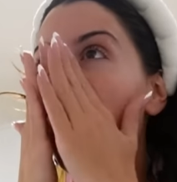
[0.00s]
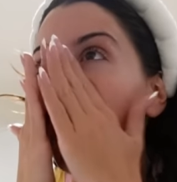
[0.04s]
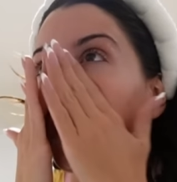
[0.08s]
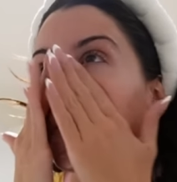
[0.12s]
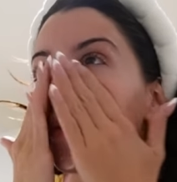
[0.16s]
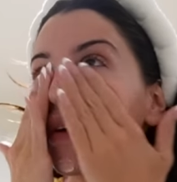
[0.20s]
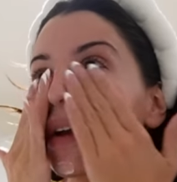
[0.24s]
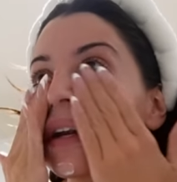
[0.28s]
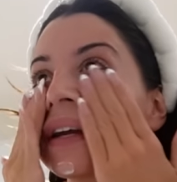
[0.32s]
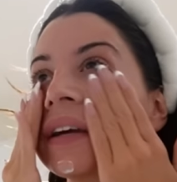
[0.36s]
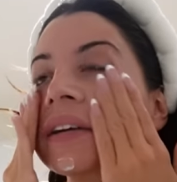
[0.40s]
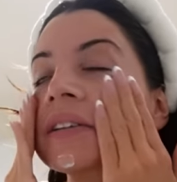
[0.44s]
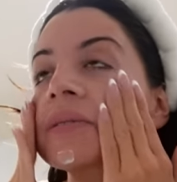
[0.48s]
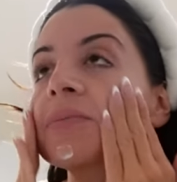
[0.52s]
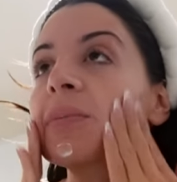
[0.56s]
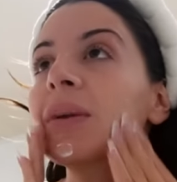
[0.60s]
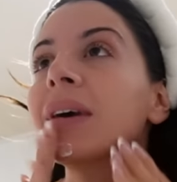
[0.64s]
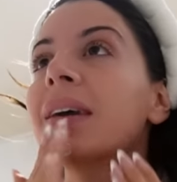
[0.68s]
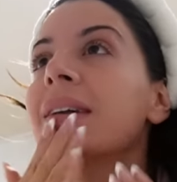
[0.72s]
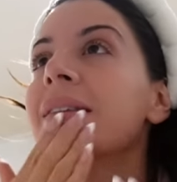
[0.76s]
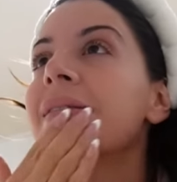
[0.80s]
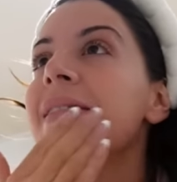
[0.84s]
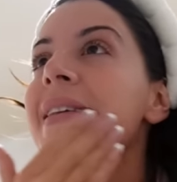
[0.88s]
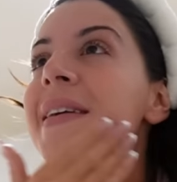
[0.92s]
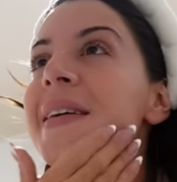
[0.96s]
I'm going to
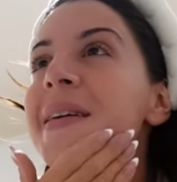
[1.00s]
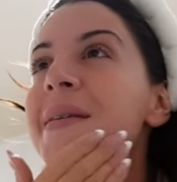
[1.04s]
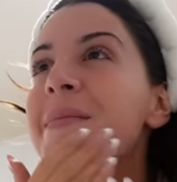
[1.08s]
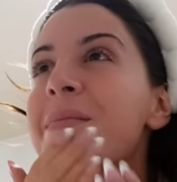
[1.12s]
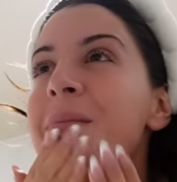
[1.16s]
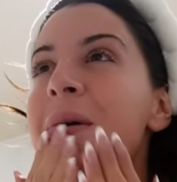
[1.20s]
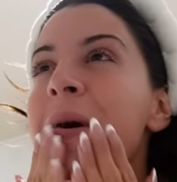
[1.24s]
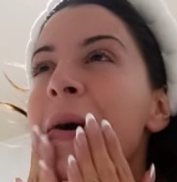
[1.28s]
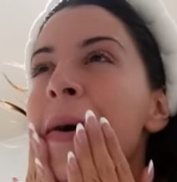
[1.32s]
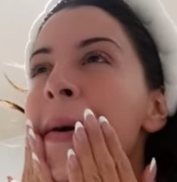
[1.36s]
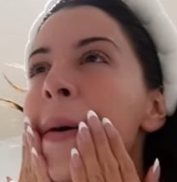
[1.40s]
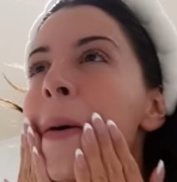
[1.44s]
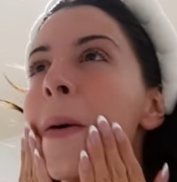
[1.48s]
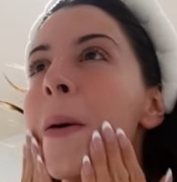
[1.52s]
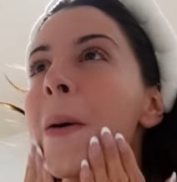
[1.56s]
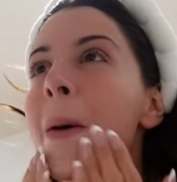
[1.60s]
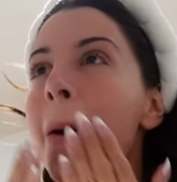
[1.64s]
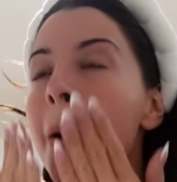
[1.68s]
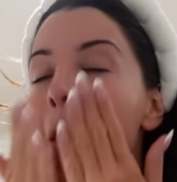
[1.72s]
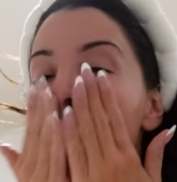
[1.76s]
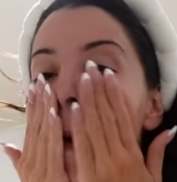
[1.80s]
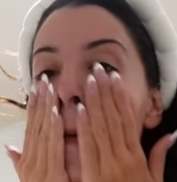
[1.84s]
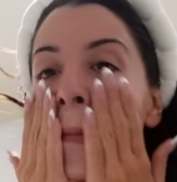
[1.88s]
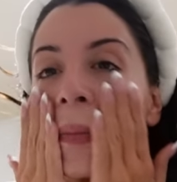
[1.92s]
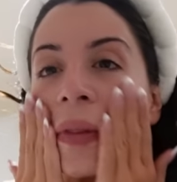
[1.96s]
explain to him
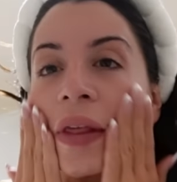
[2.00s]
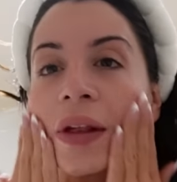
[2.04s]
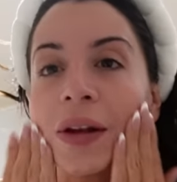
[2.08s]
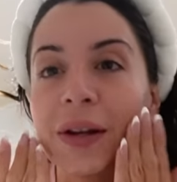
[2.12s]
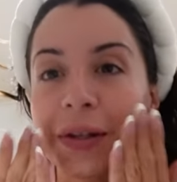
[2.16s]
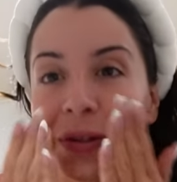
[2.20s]
that